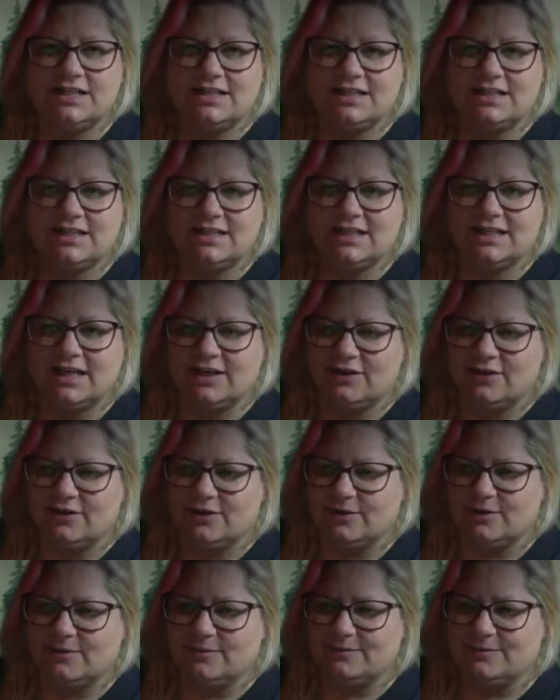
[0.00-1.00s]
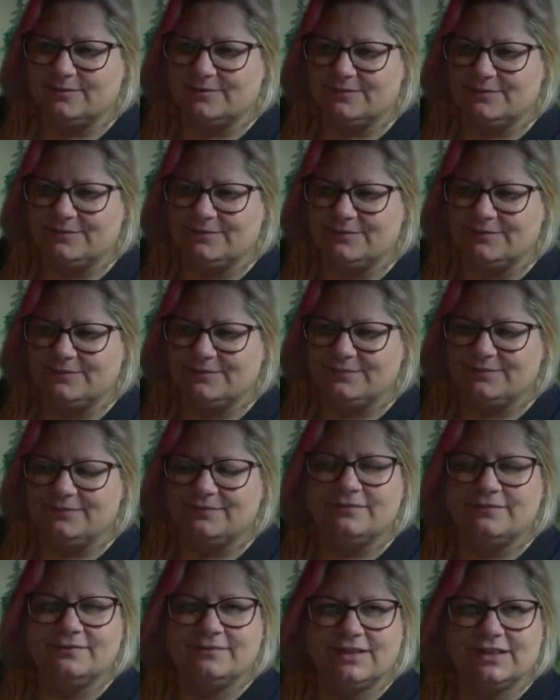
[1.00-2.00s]
earned them.
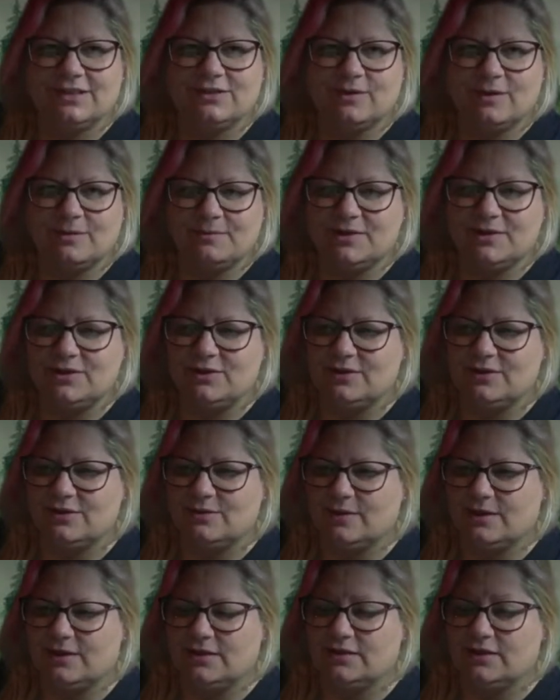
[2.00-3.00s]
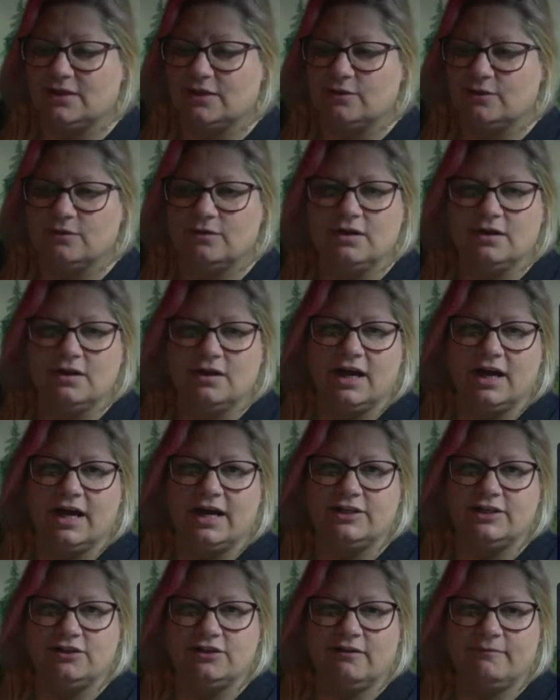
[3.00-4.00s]
That's what I'm gonna do this week. So I
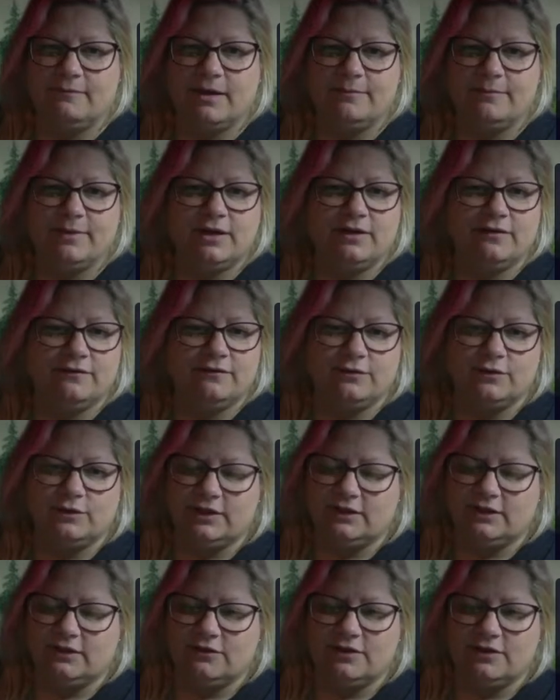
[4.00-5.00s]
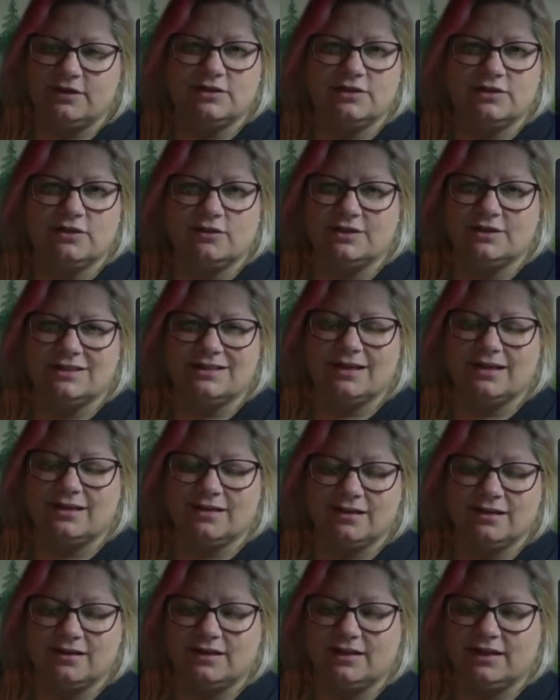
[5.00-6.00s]
do have my bin fully loaded, so it's
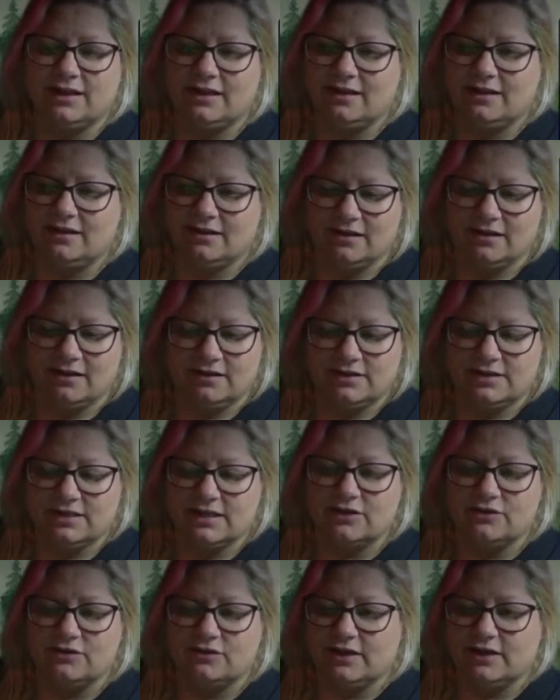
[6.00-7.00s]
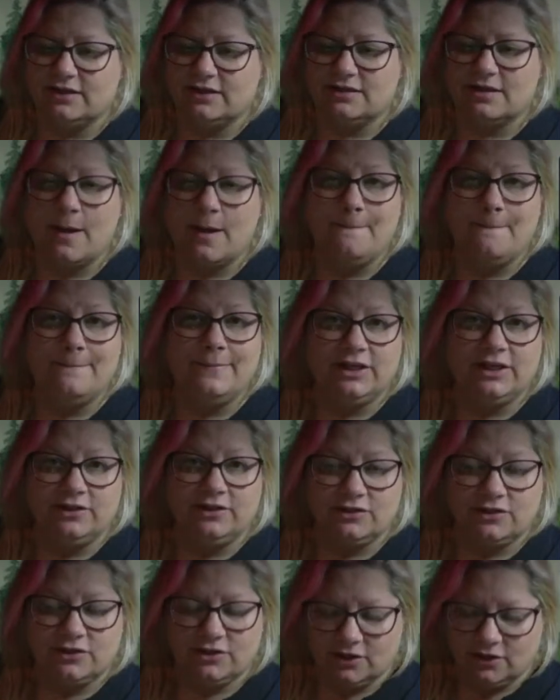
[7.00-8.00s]
technically scheduled as a bin
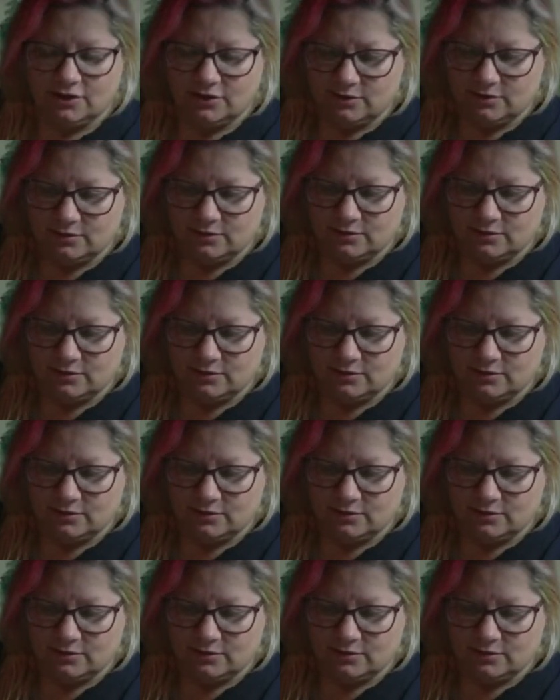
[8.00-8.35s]
show.